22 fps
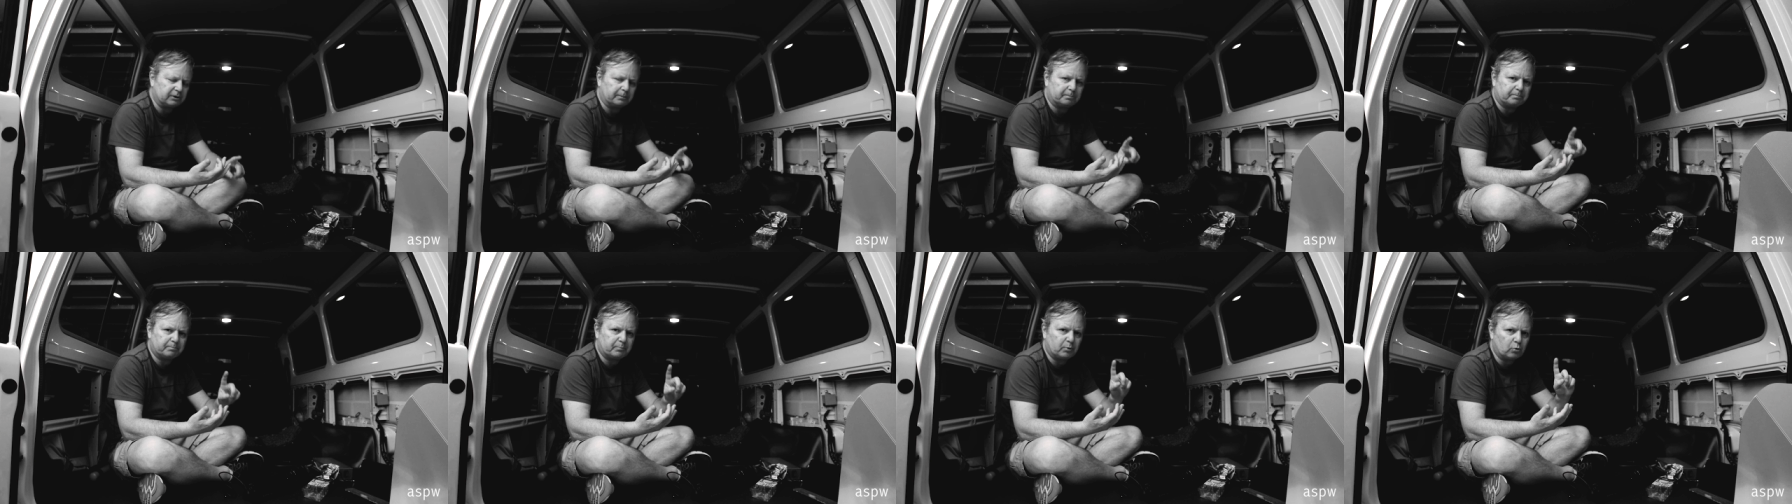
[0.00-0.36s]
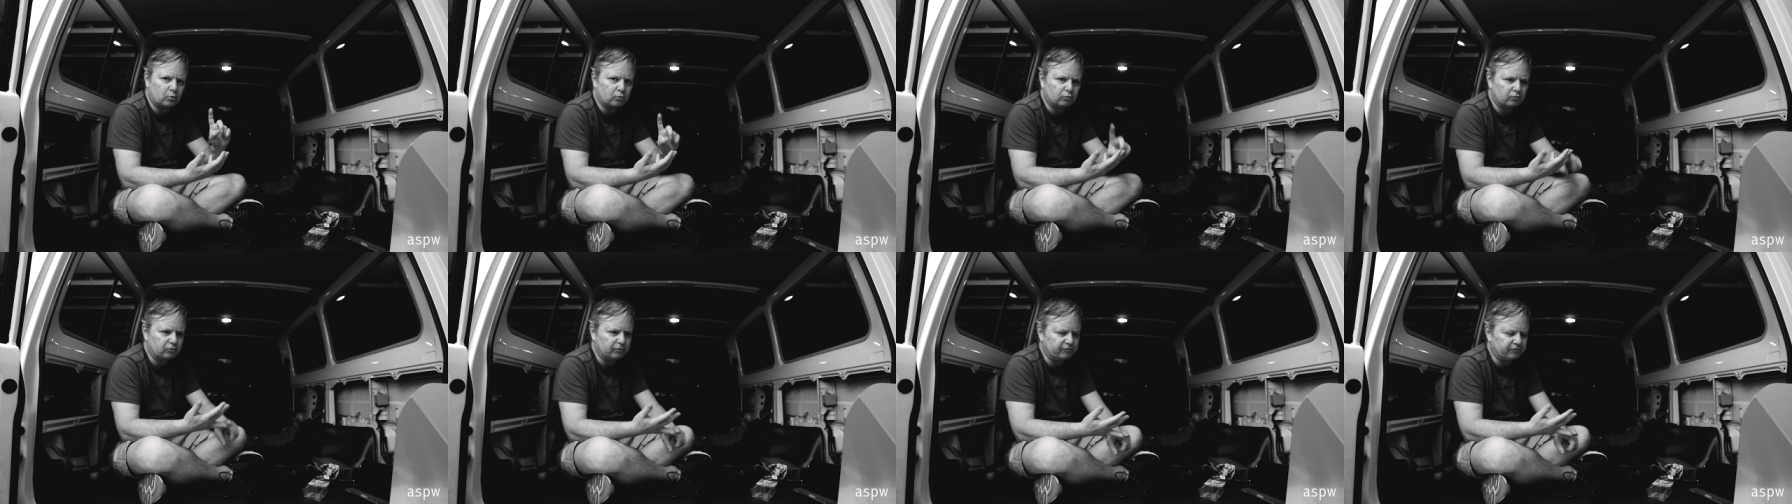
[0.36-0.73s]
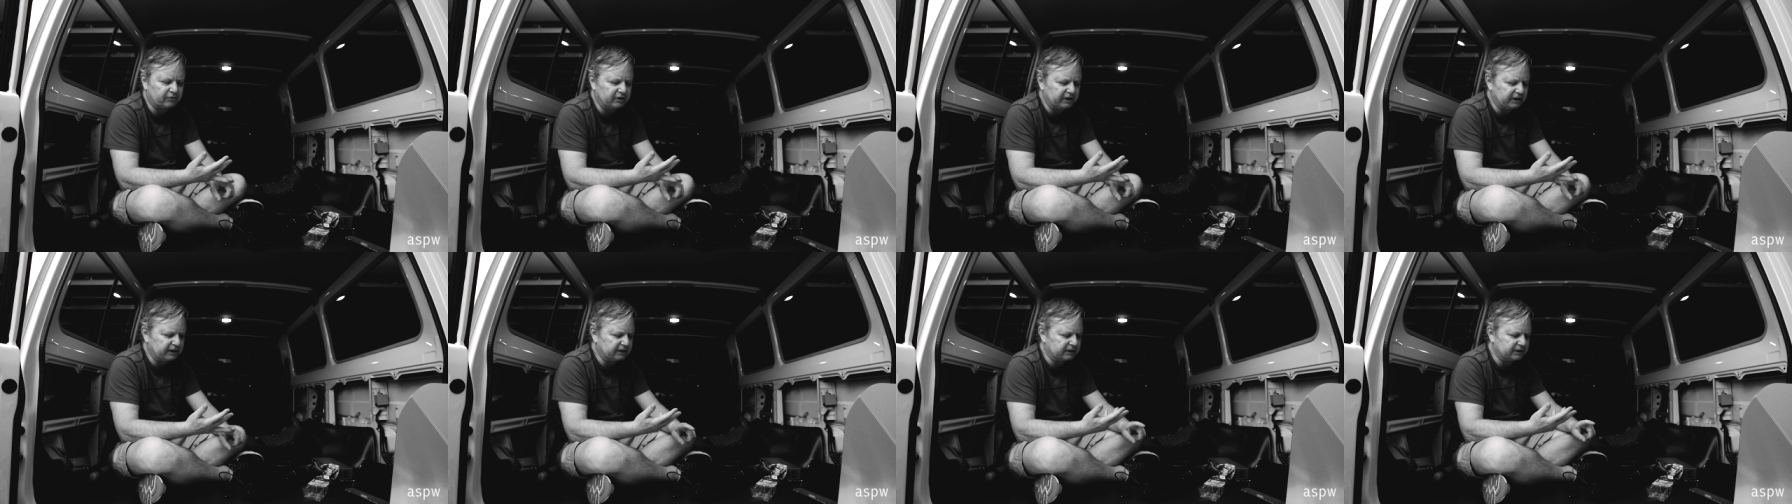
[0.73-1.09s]
the Paul
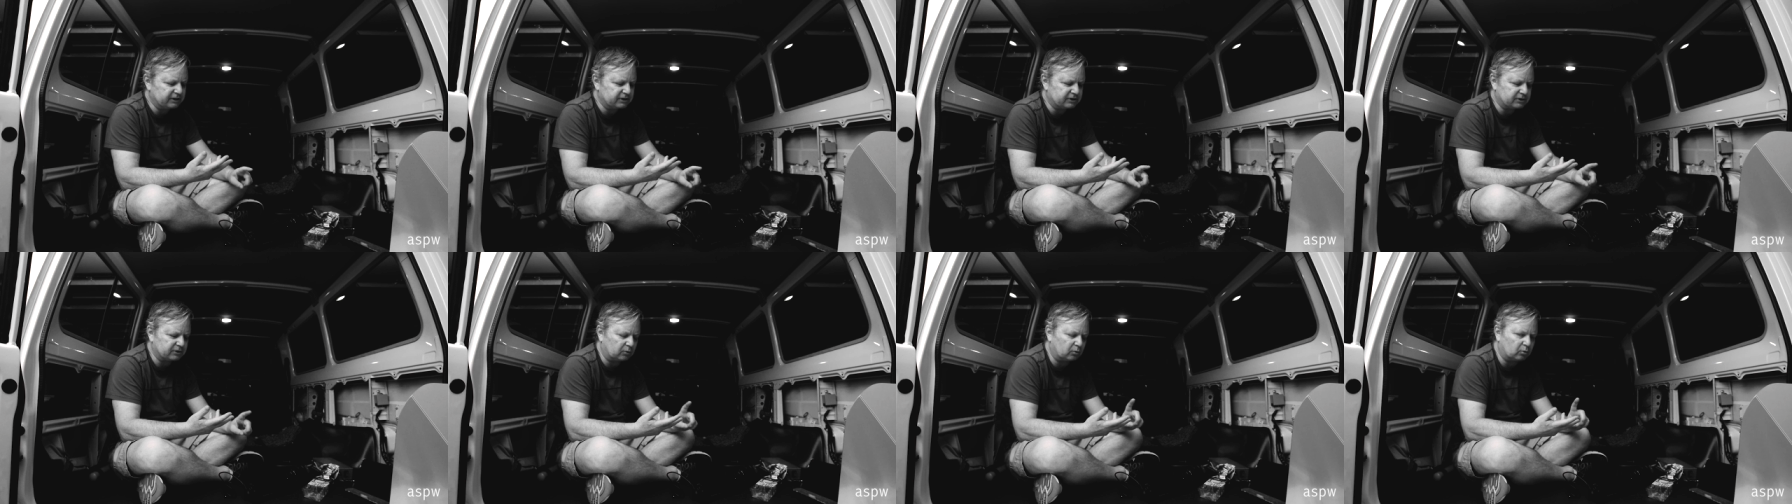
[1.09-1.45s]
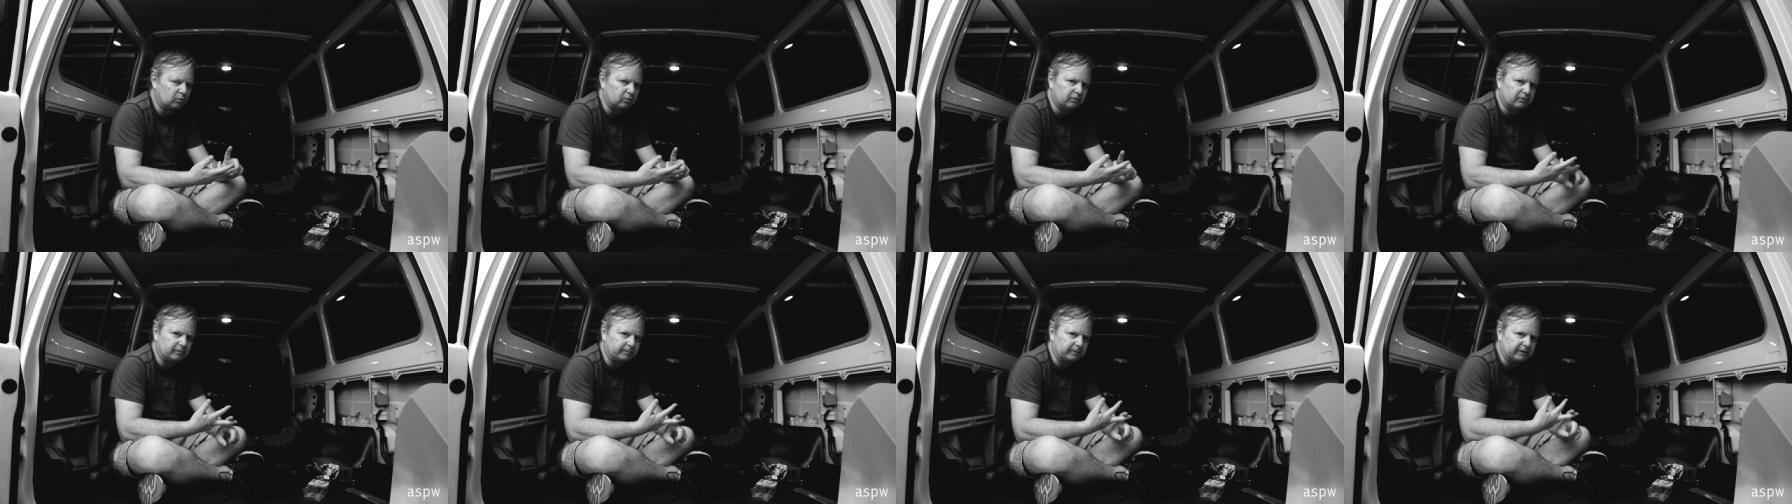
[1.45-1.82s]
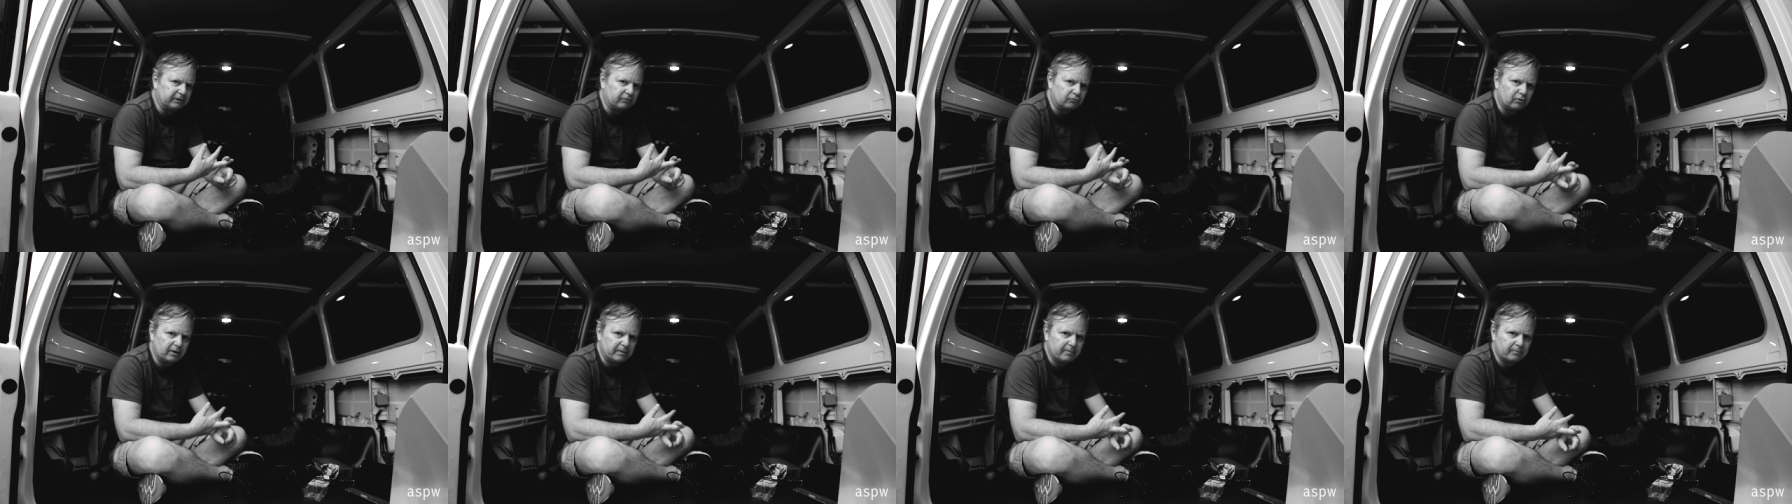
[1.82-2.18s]
Revere's, all of the
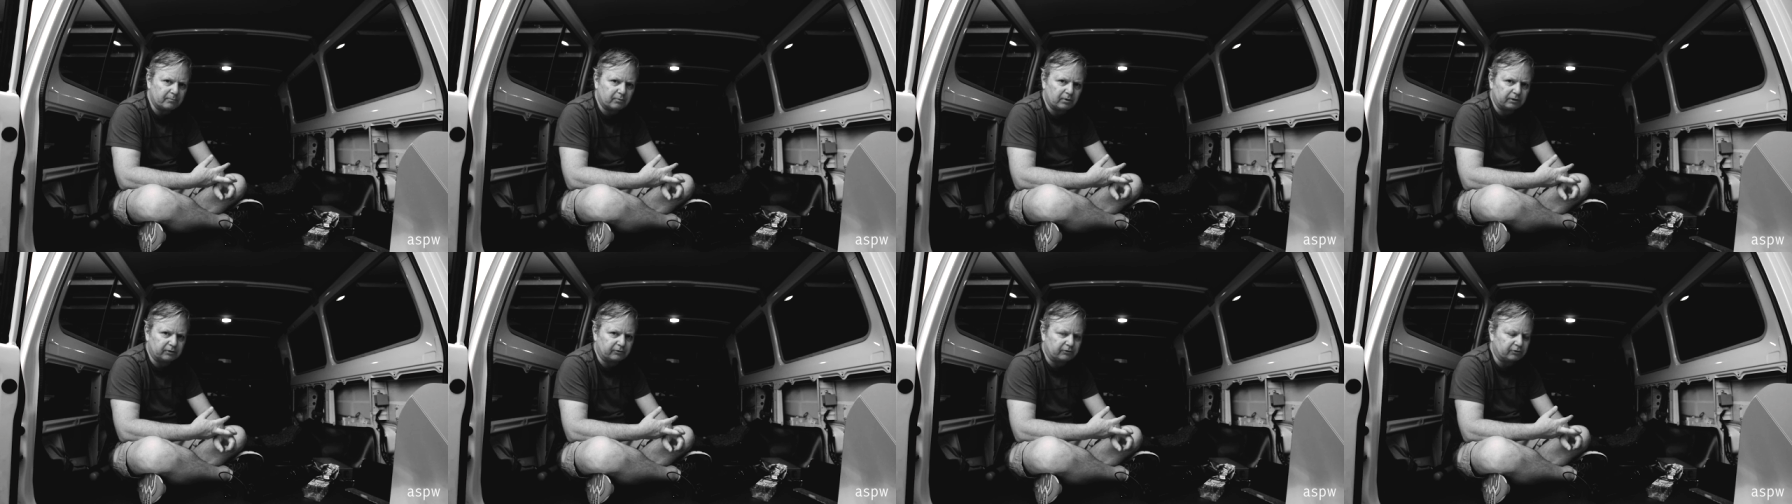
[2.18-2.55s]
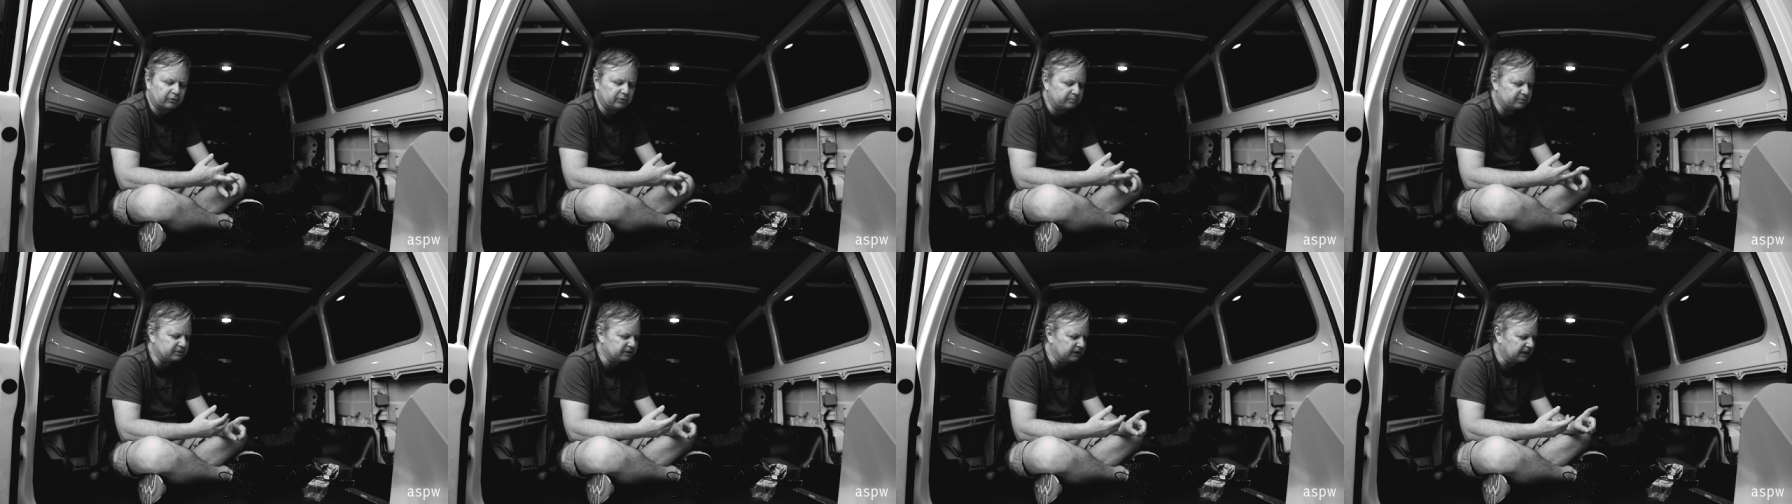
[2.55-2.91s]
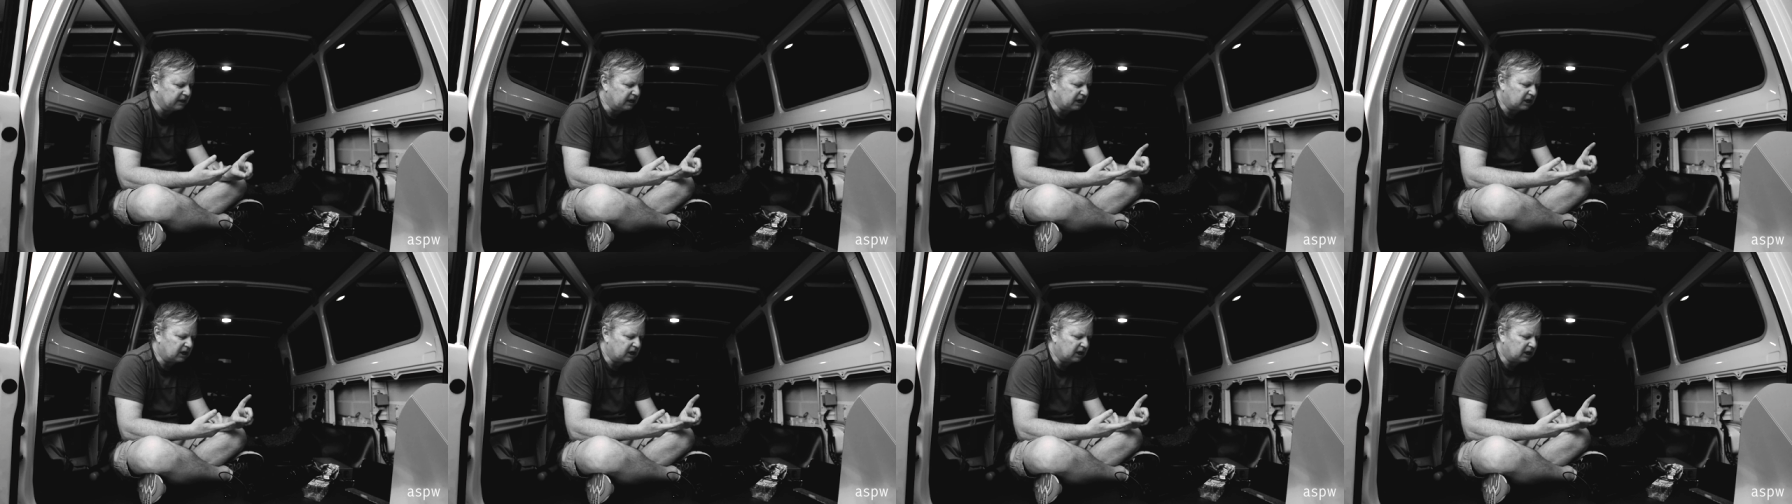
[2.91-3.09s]
big Rembrandt grooms,